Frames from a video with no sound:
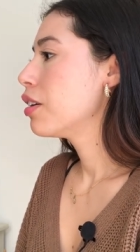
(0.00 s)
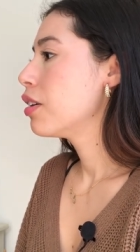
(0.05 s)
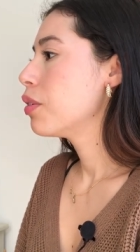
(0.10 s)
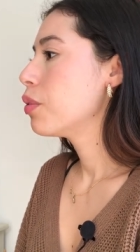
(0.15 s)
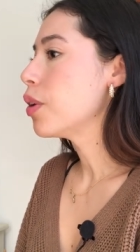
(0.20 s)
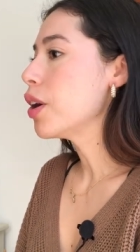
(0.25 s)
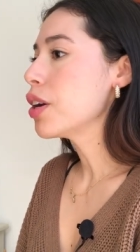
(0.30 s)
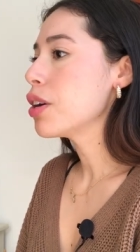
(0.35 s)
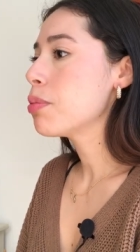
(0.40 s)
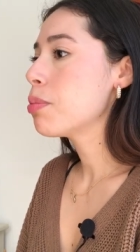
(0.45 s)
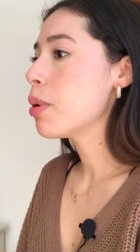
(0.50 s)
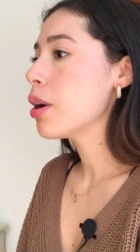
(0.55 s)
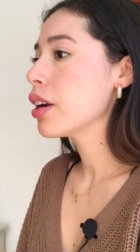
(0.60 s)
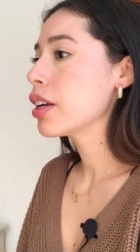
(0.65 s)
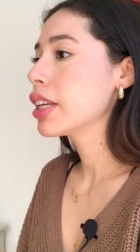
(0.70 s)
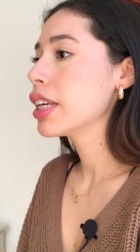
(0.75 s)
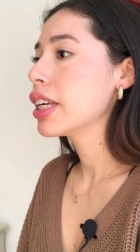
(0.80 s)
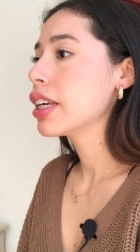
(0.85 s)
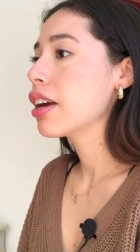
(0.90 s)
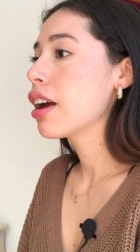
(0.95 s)
Why are you
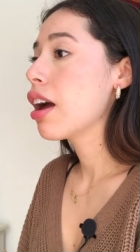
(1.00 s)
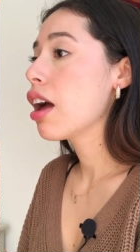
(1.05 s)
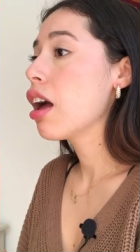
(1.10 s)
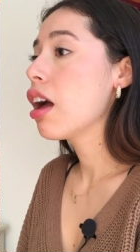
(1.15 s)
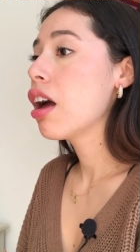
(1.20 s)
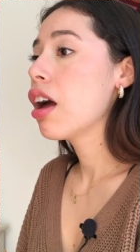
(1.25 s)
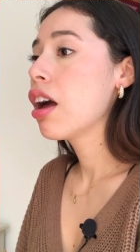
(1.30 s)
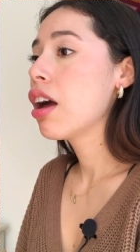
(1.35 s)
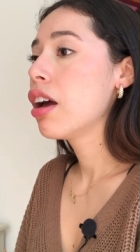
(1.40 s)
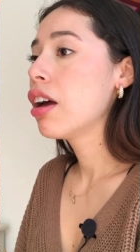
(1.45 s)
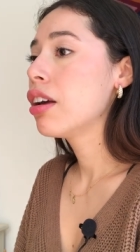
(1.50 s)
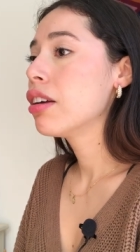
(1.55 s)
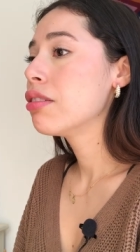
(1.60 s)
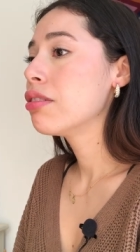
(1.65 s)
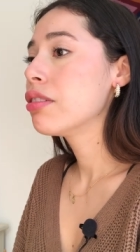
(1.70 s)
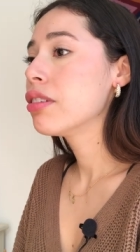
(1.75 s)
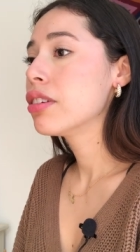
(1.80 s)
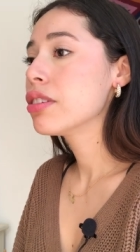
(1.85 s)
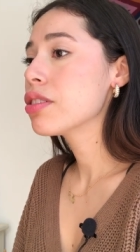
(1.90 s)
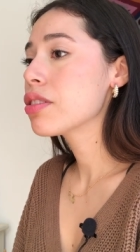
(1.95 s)
barking, huh? It's